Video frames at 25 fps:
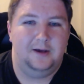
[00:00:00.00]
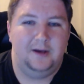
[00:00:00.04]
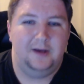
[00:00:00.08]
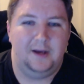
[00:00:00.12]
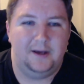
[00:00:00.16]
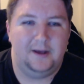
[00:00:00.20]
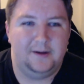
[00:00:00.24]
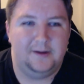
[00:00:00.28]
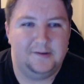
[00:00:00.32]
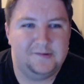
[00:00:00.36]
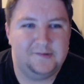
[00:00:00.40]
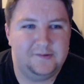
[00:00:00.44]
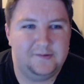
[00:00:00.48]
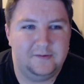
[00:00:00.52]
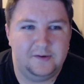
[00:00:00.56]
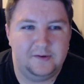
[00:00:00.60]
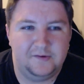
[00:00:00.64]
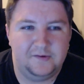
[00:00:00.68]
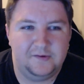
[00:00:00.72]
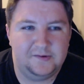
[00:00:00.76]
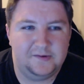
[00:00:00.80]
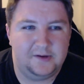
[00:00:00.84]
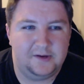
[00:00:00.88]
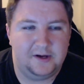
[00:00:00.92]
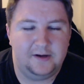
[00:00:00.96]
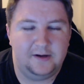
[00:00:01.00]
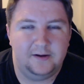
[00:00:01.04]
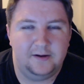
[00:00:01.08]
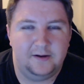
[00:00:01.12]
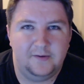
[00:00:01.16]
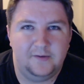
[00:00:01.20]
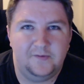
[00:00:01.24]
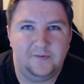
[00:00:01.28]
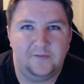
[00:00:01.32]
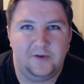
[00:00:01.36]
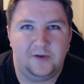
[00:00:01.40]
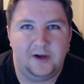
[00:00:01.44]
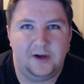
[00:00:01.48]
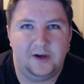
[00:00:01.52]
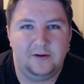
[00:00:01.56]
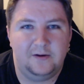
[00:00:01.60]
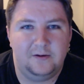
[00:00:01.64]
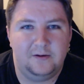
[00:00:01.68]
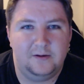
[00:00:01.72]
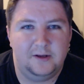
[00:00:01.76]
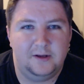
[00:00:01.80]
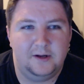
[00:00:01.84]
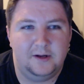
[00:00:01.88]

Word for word: and it's it's done, it's final.